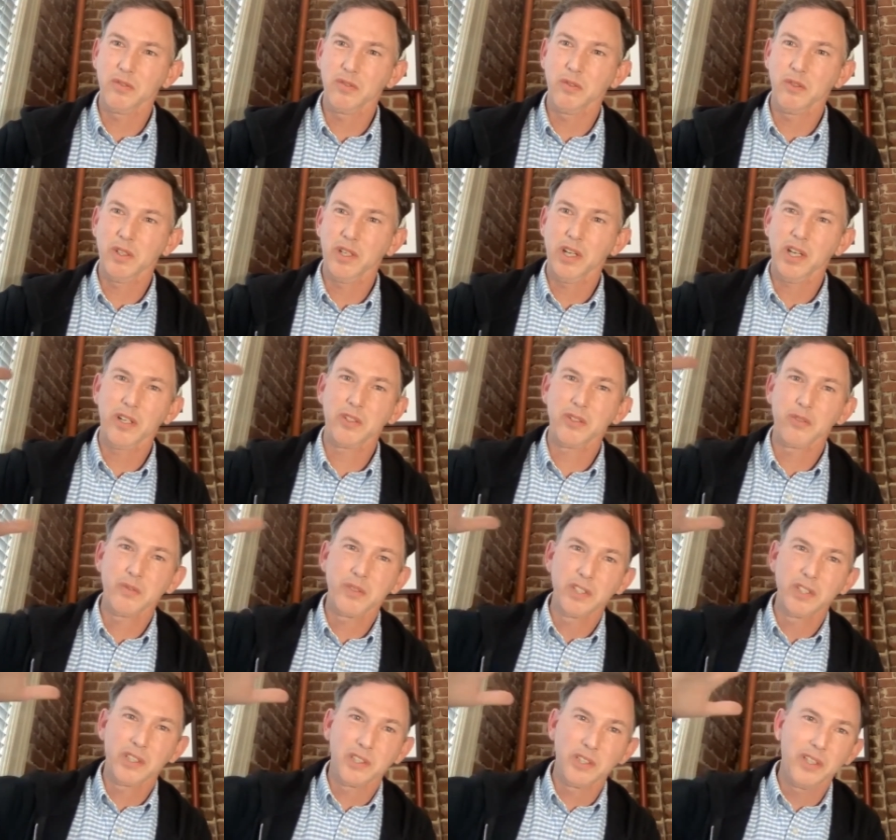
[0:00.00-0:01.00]
well how do
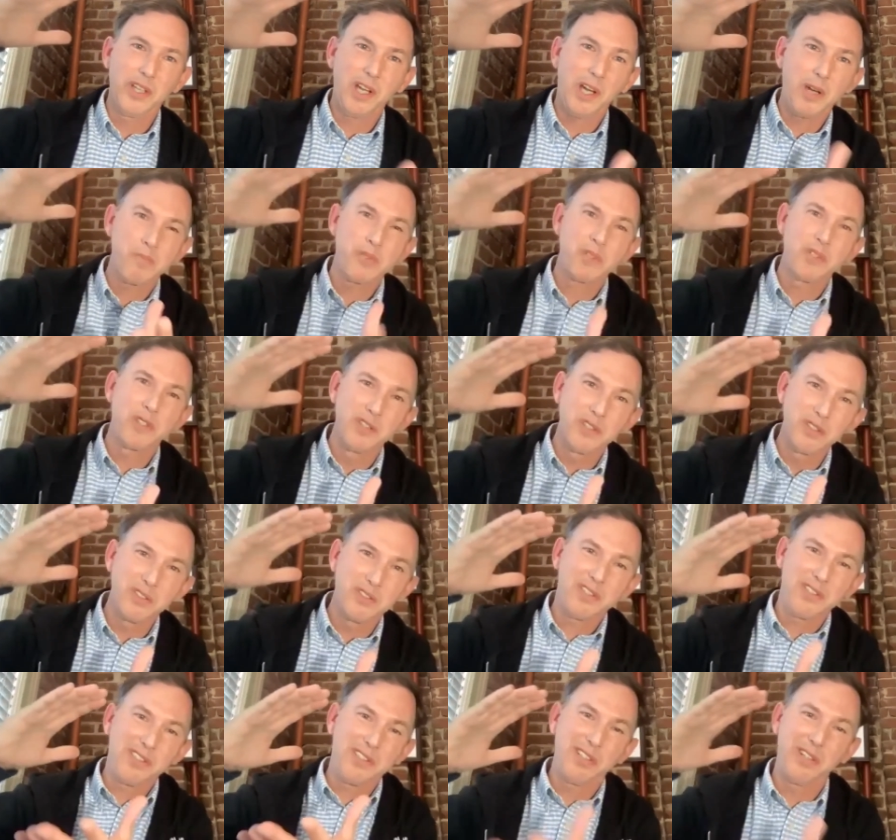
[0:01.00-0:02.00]
we collapse this